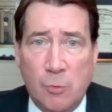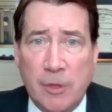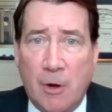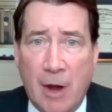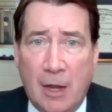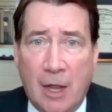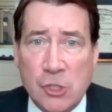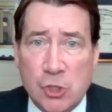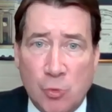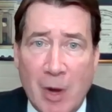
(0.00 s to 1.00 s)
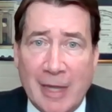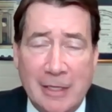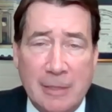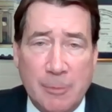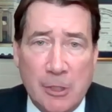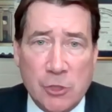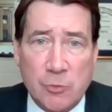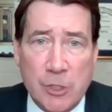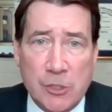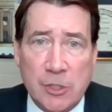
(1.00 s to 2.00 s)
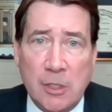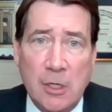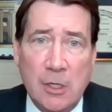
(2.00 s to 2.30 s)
with our allies directly in the Middle East region